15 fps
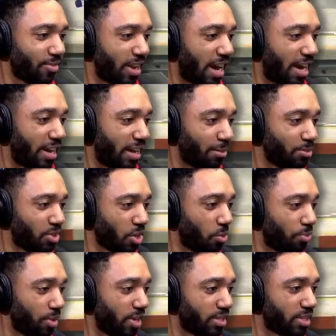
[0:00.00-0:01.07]
if not, I'm
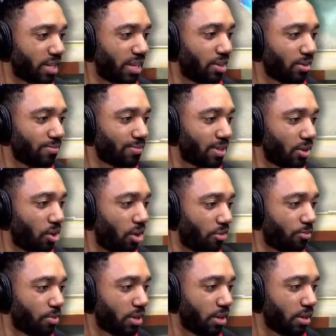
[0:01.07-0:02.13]
so pissed. Get get
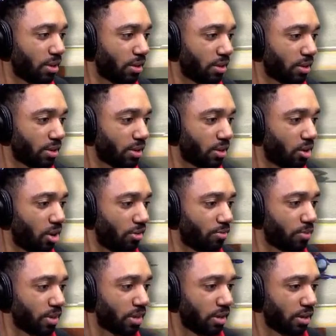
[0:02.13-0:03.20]
off me. Get
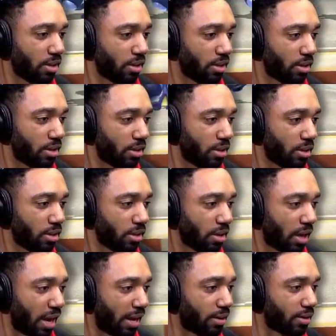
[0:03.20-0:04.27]
off me.
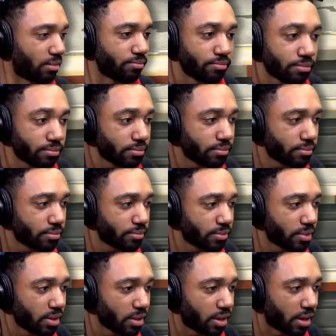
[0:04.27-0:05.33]
I
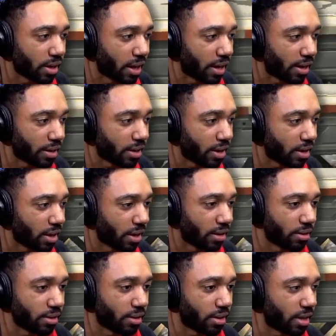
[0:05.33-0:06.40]
can I, can I,
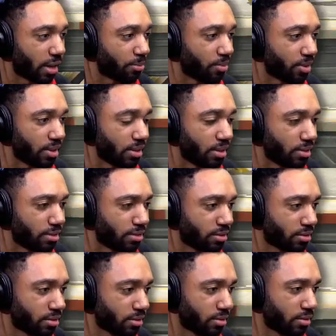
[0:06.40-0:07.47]
can I
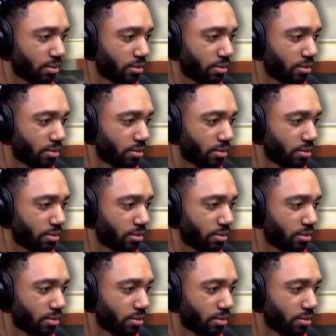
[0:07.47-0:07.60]
please?